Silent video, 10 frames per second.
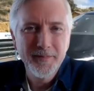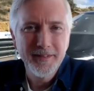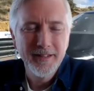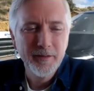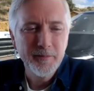
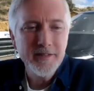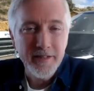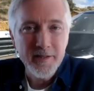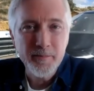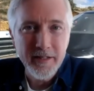Yes, it
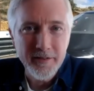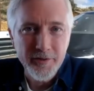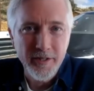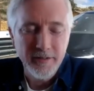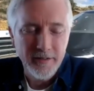is better than
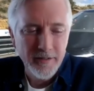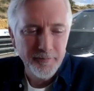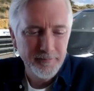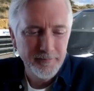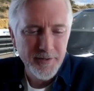chocolate.
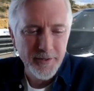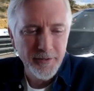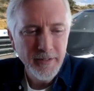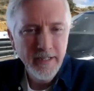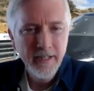
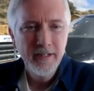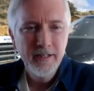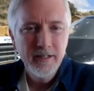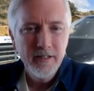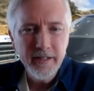So
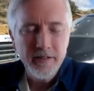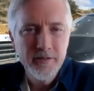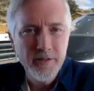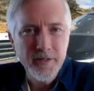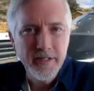
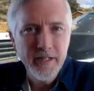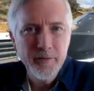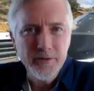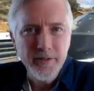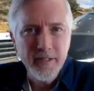today we're
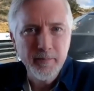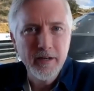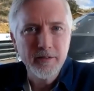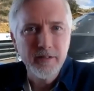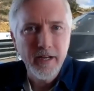talking
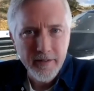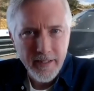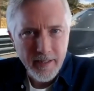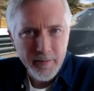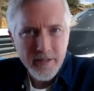about
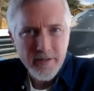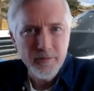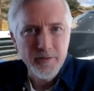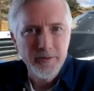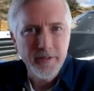
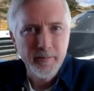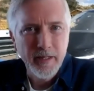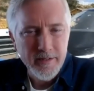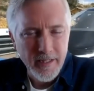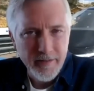aerodynamics, we're talking
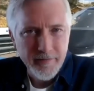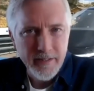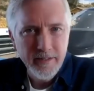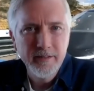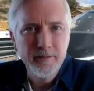about
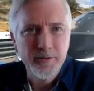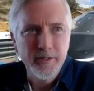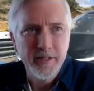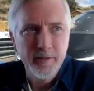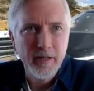safety, we're
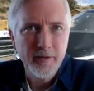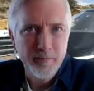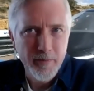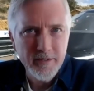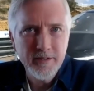talking about
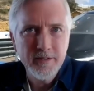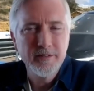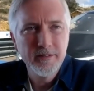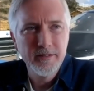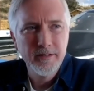
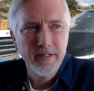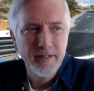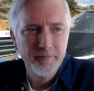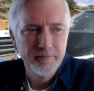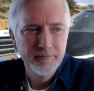composites,
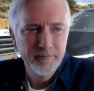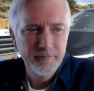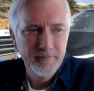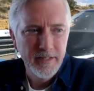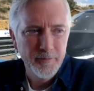and
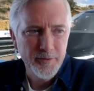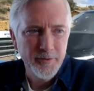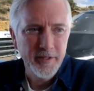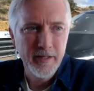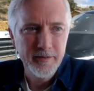we're
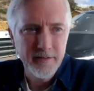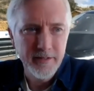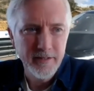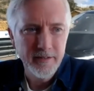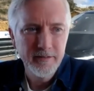talking about
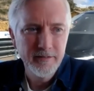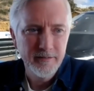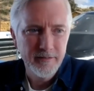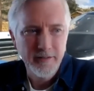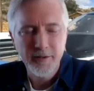the
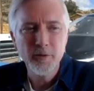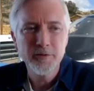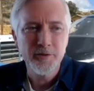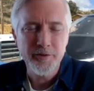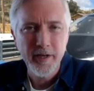goal
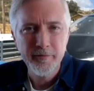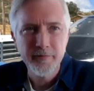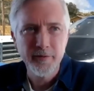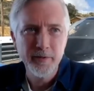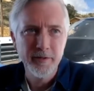to strive
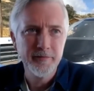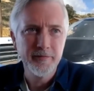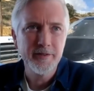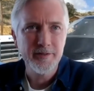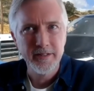for
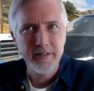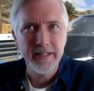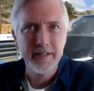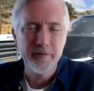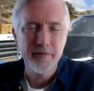perfection
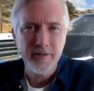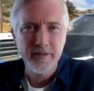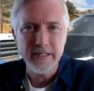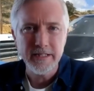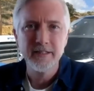in
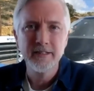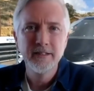efficiency.